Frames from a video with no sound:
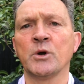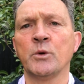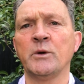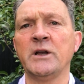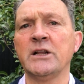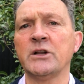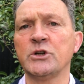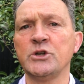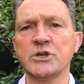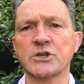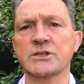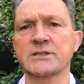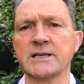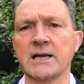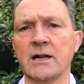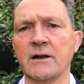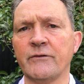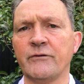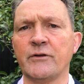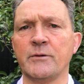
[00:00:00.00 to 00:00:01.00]
either
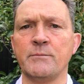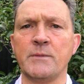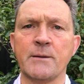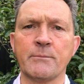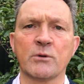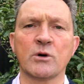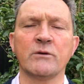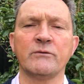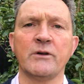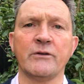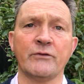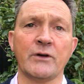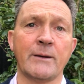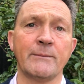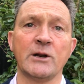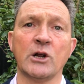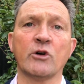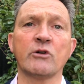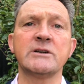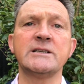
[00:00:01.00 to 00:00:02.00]
yourself, a member of your
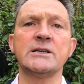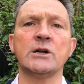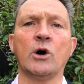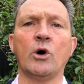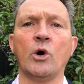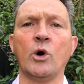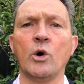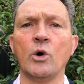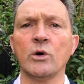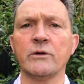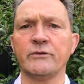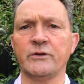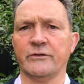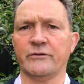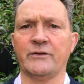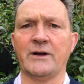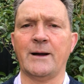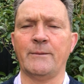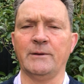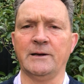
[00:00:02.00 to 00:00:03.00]
family, or indeed all of your
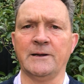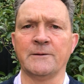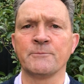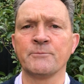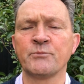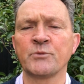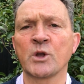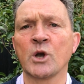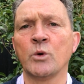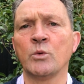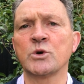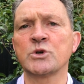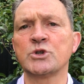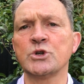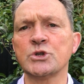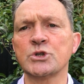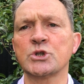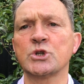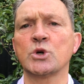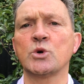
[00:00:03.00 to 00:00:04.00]
family, were
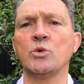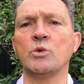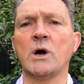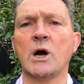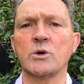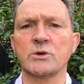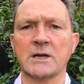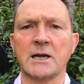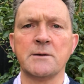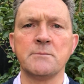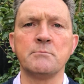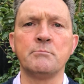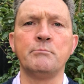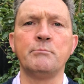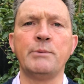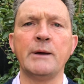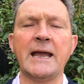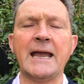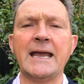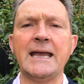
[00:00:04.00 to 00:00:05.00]
just to go out
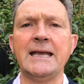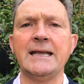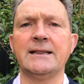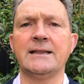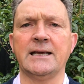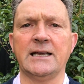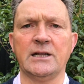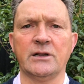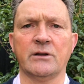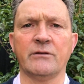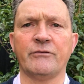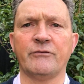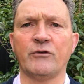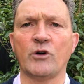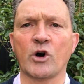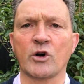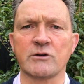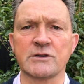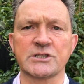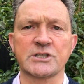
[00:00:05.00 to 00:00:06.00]
and bathe in the
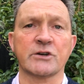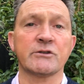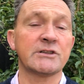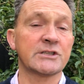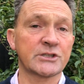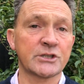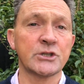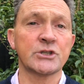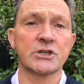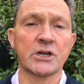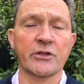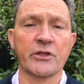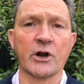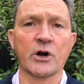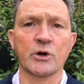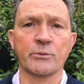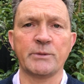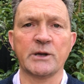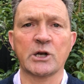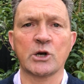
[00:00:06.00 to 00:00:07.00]
forest. There is such a
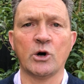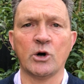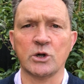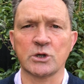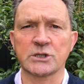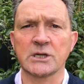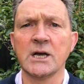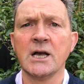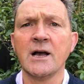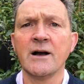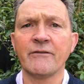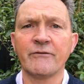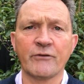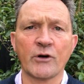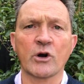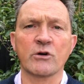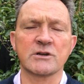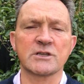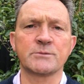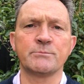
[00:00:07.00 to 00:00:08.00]
therapy called
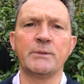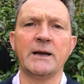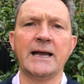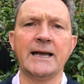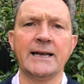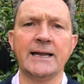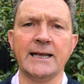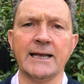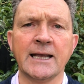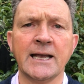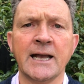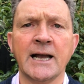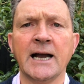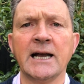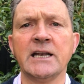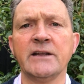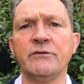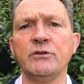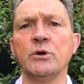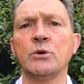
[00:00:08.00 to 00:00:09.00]
forest bathing.
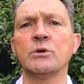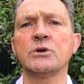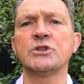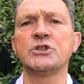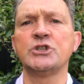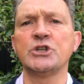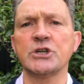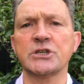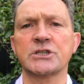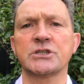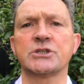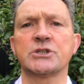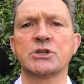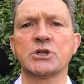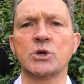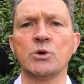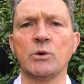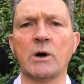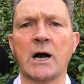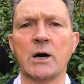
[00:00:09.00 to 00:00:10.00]
And if you were just
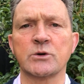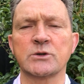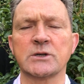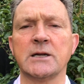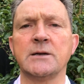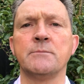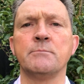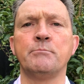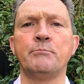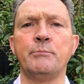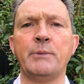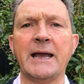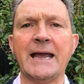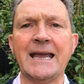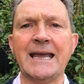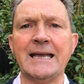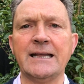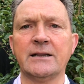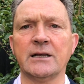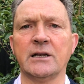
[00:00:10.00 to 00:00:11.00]
to go out and
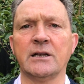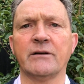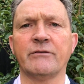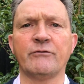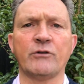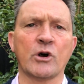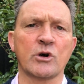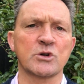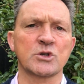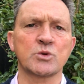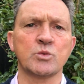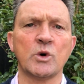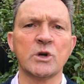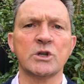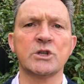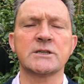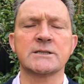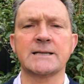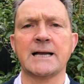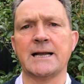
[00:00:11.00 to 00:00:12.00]
bathe in the forest, what
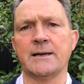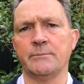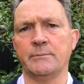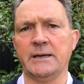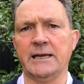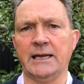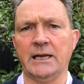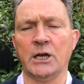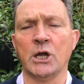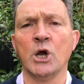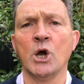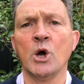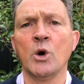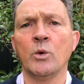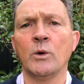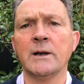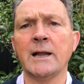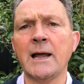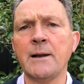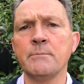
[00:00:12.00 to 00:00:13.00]
does that mean?
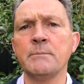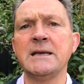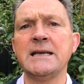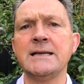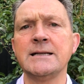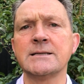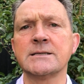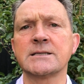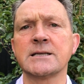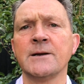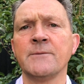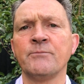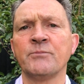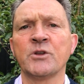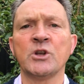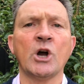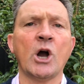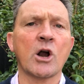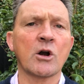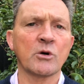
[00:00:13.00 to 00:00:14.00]
Well, that means
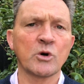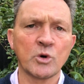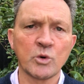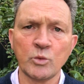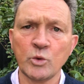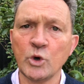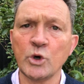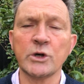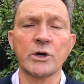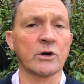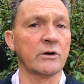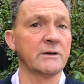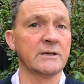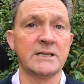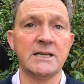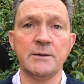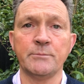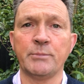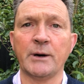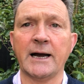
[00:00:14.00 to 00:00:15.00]
or in a wood, or
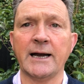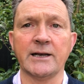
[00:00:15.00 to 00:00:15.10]
indeed